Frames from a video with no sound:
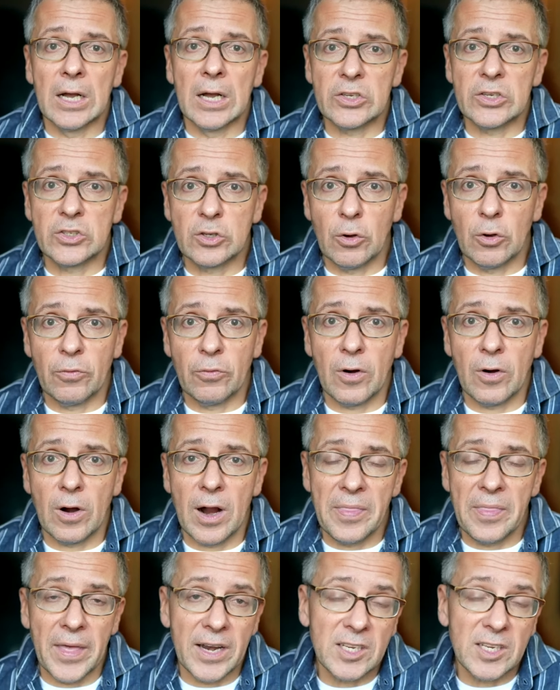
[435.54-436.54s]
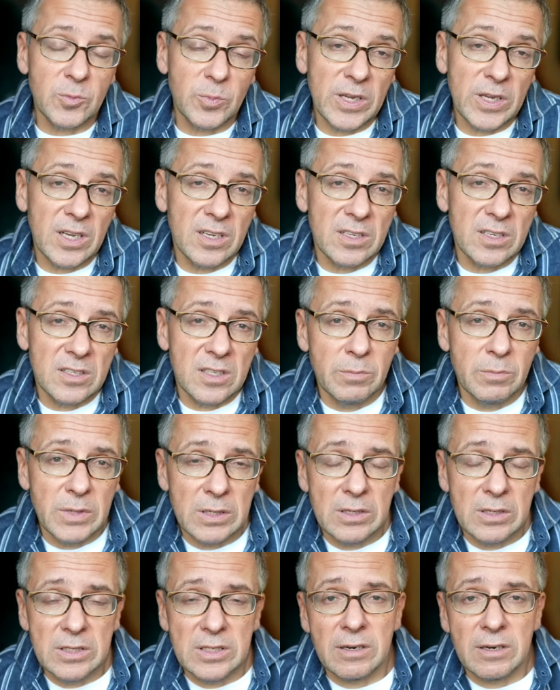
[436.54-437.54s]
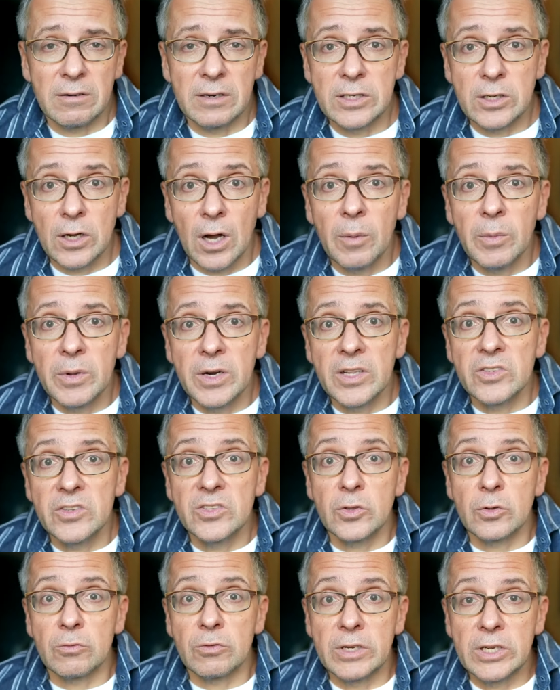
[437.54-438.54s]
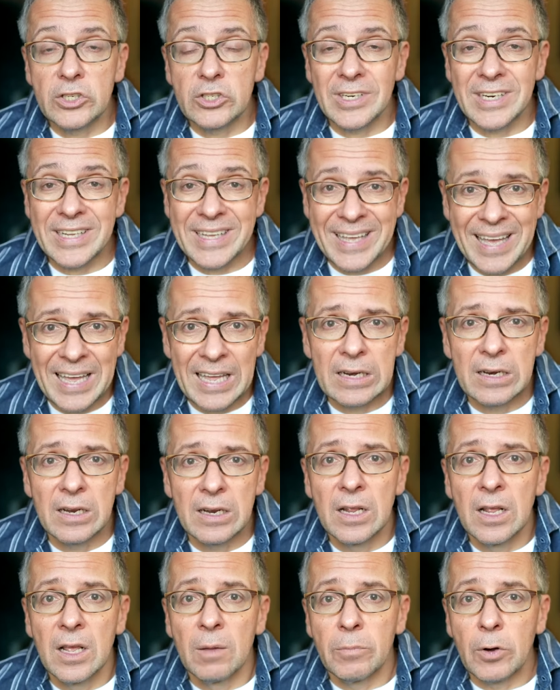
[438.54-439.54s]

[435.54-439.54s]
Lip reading: so far. And that is because the military dominance in the region, again,